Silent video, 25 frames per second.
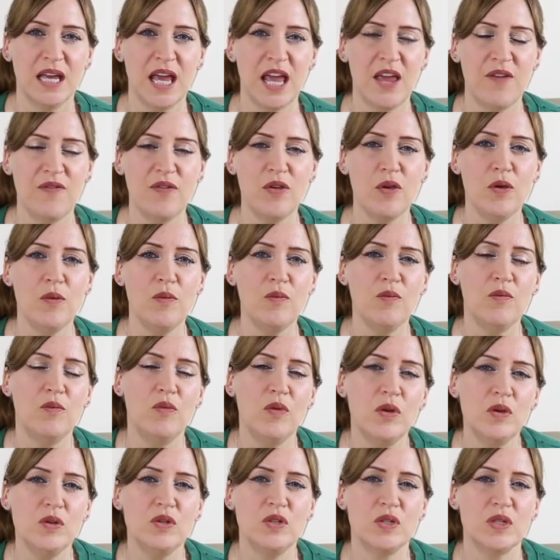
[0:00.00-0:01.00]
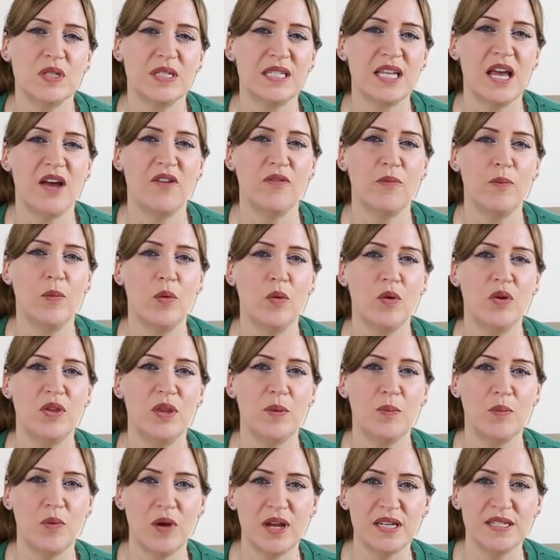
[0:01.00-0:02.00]
If you root yourself more in
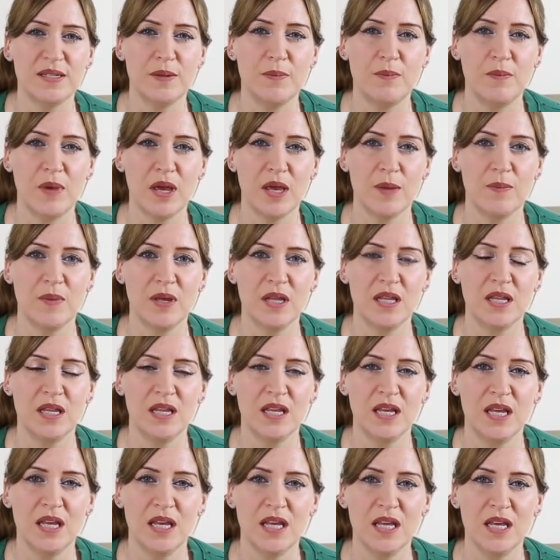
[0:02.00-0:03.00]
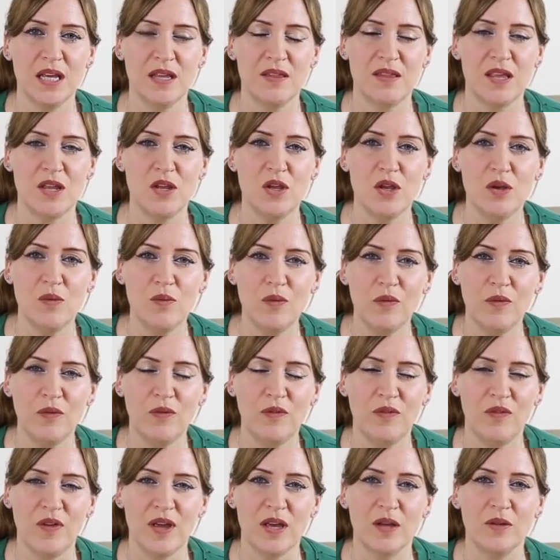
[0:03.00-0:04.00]
the present moment, then you will
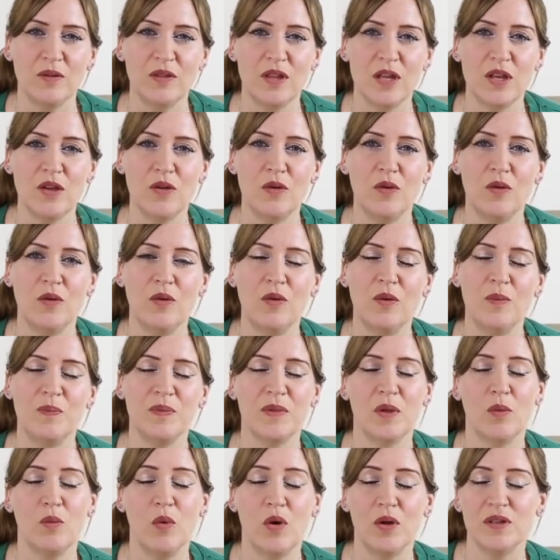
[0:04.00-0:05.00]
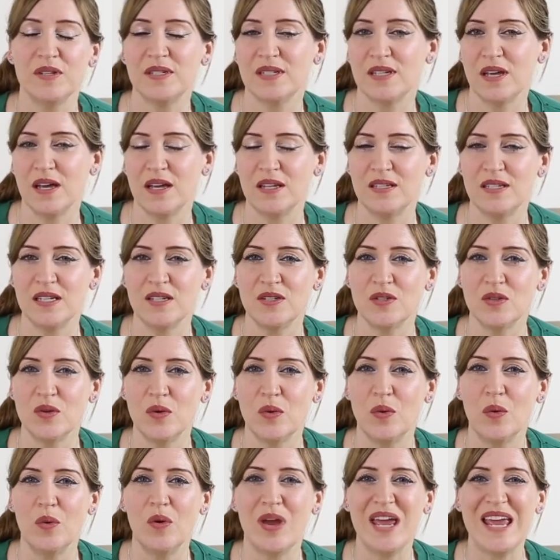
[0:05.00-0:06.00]
feel that you're what scientists
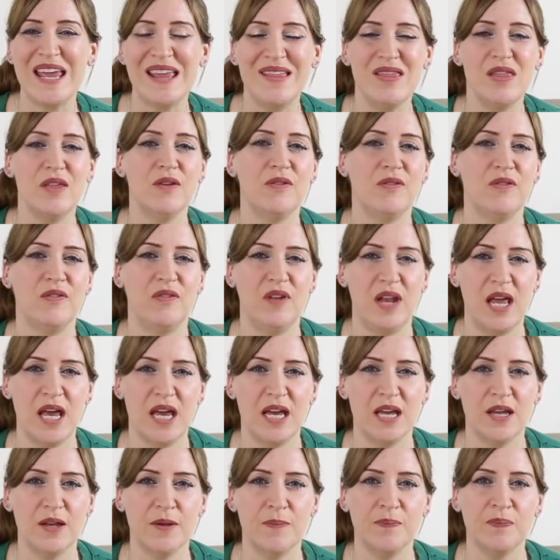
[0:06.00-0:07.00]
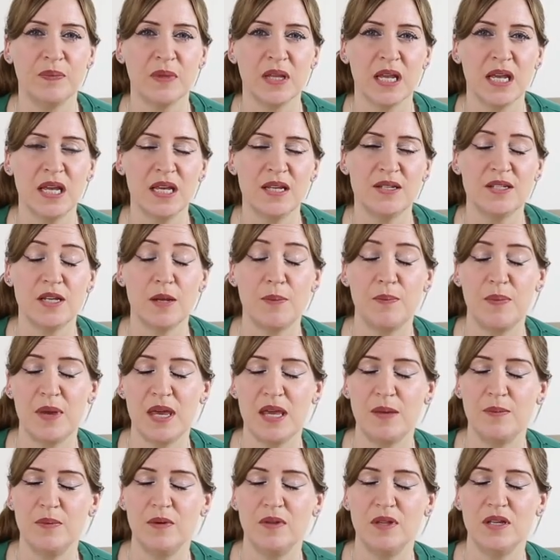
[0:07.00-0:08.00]
call in the flow. So,
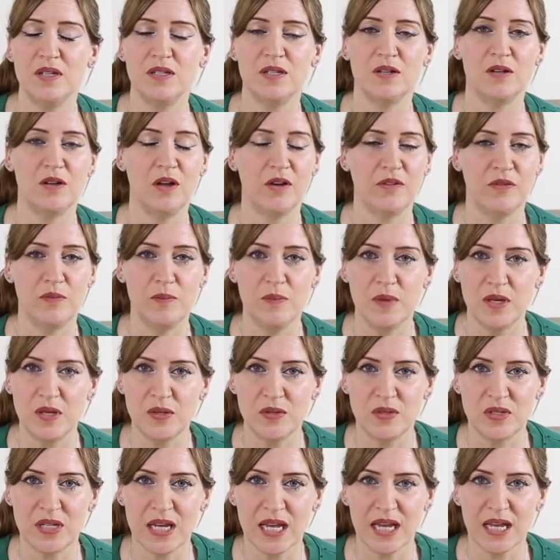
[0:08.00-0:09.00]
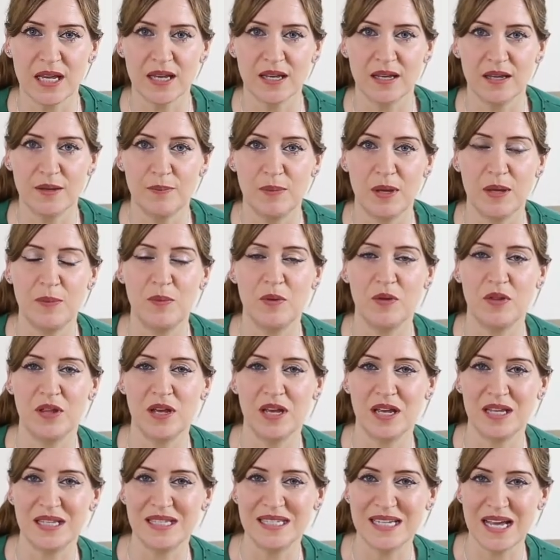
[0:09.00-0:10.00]
people that do a lot of music, people
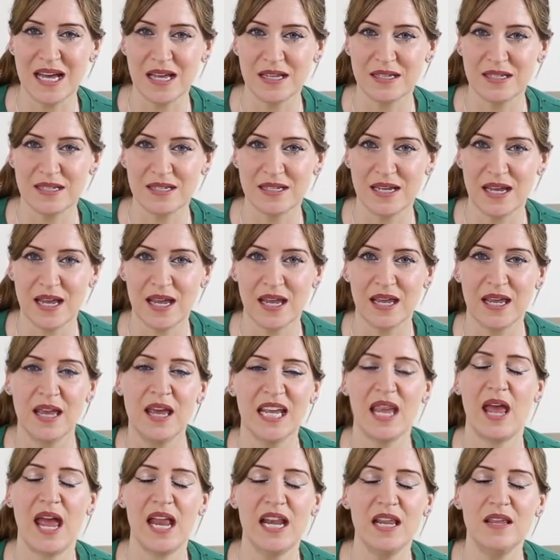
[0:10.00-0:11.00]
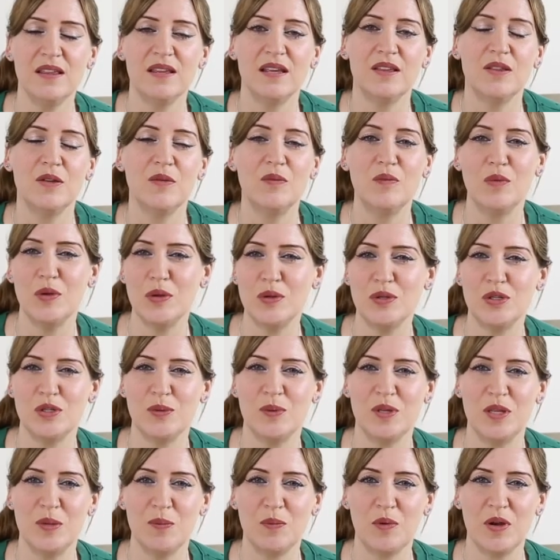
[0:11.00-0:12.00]
that are dancing, anything that roots
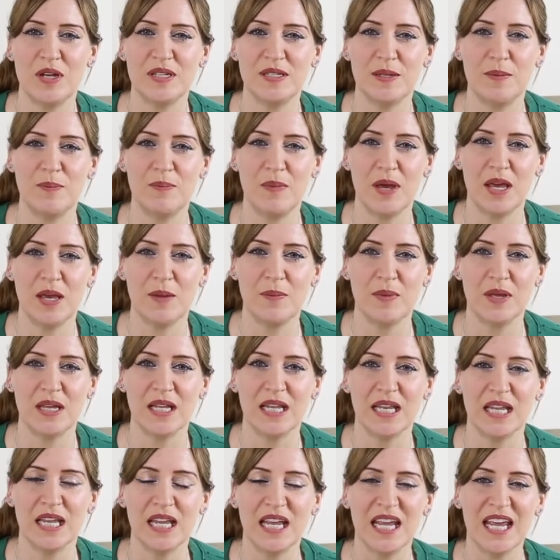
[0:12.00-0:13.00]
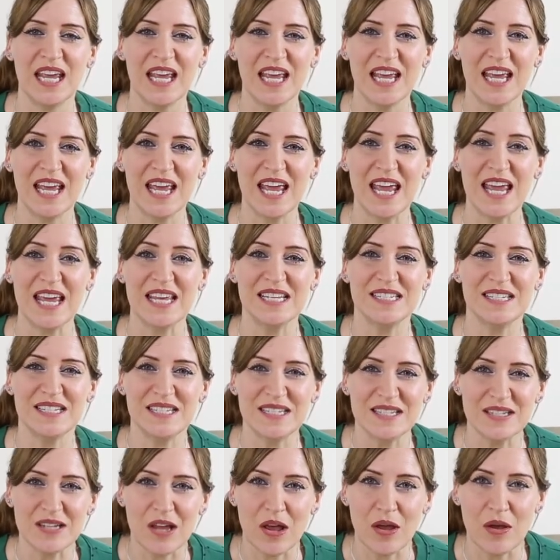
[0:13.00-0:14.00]
you in the present moment is
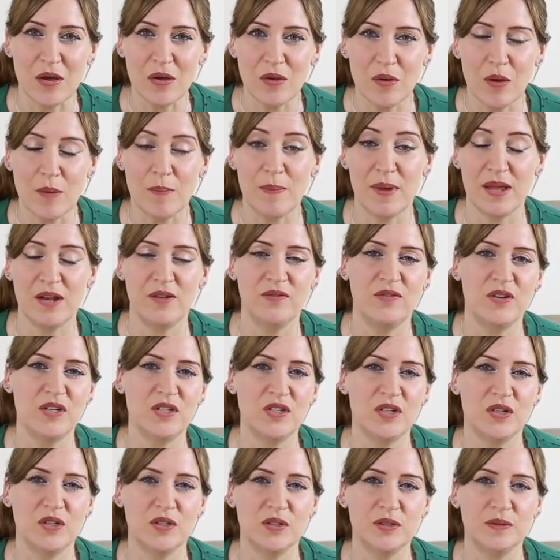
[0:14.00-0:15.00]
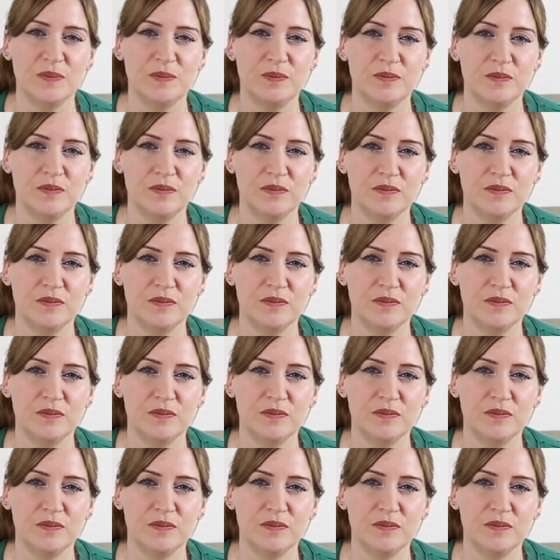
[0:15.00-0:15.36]
so beneficial.